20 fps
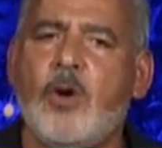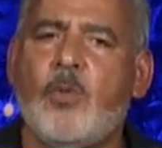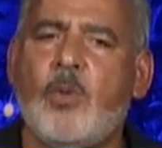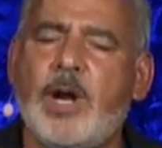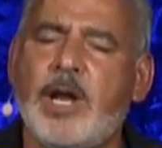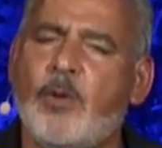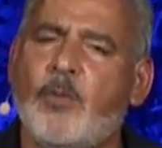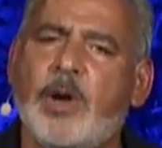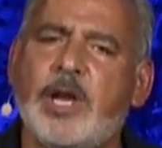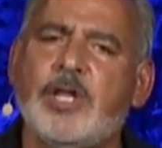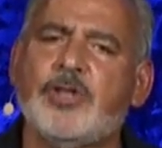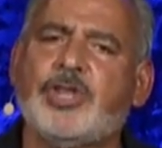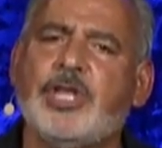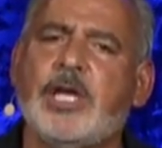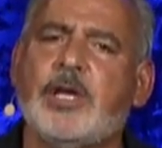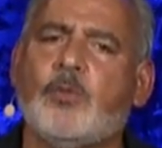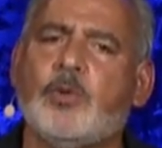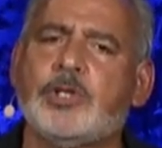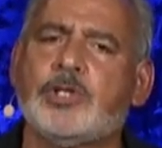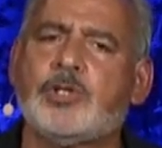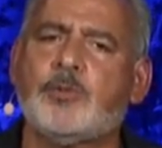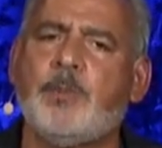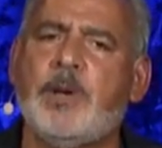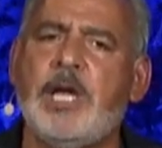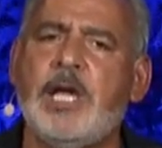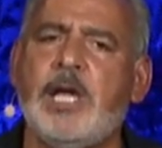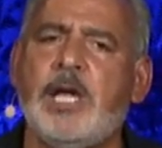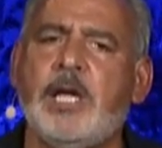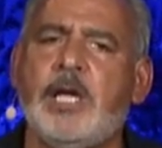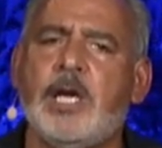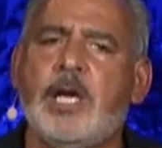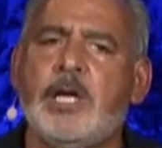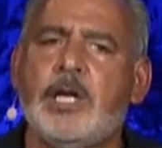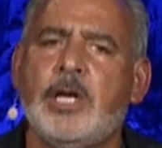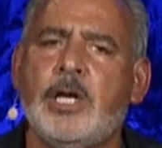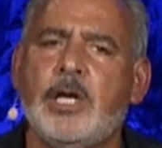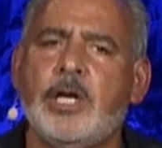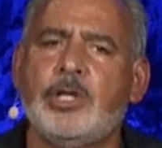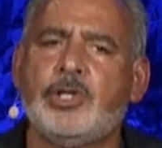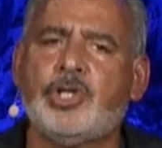What do, what do you think was
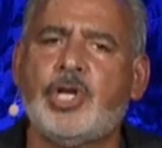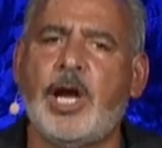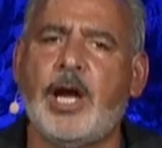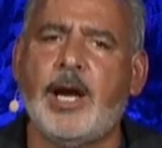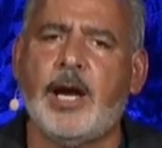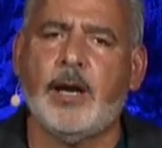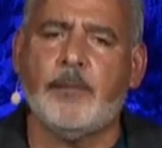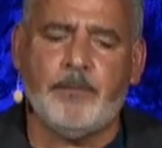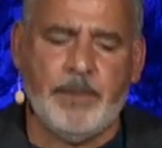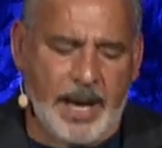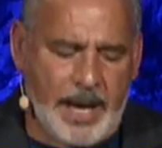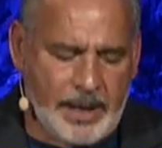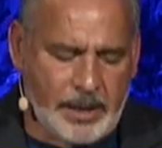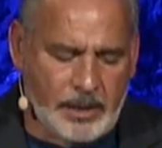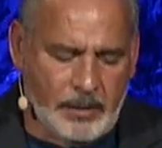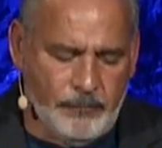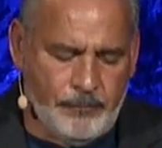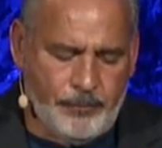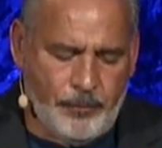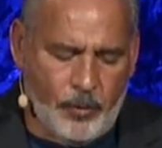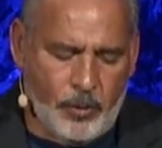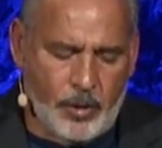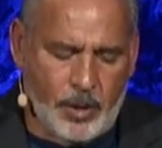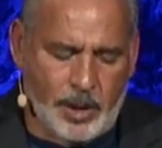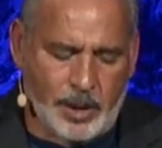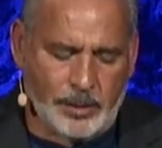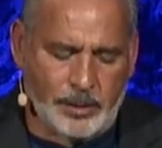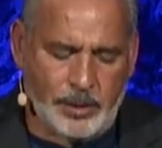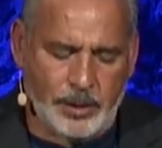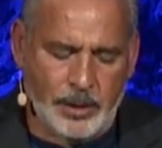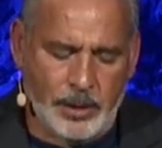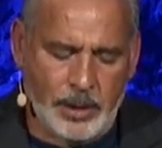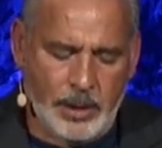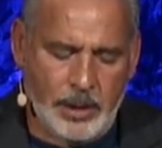being shared back and forth?